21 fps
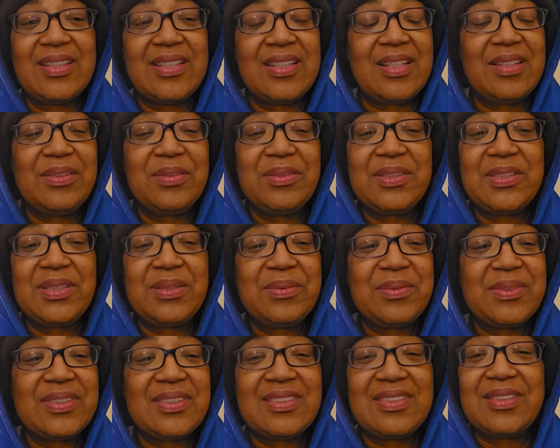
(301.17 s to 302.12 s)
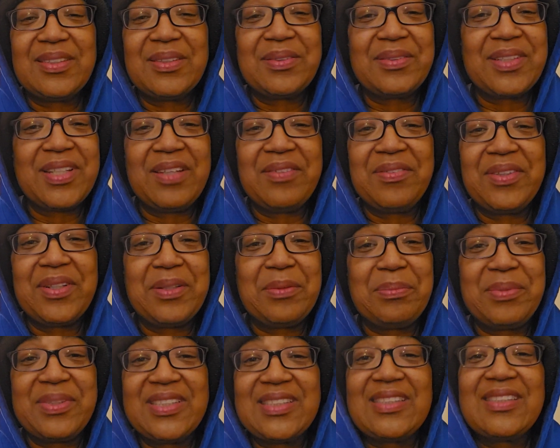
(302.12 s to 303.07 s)
And I knew she was, giving her the
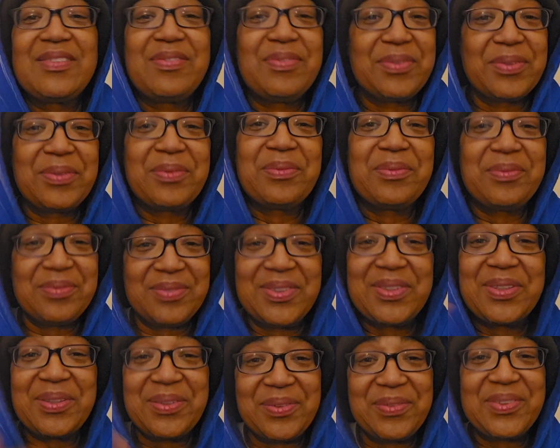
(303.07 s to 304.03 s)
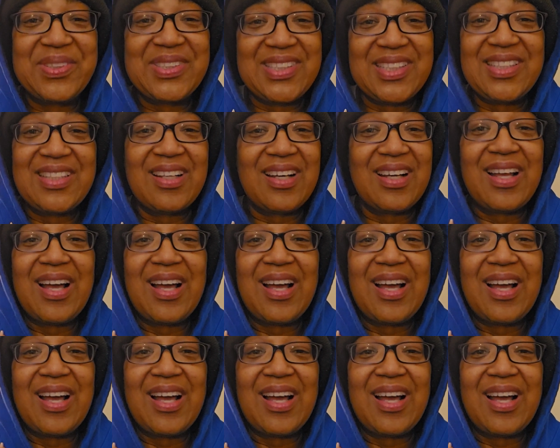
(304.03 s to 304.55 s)
business for, what she thought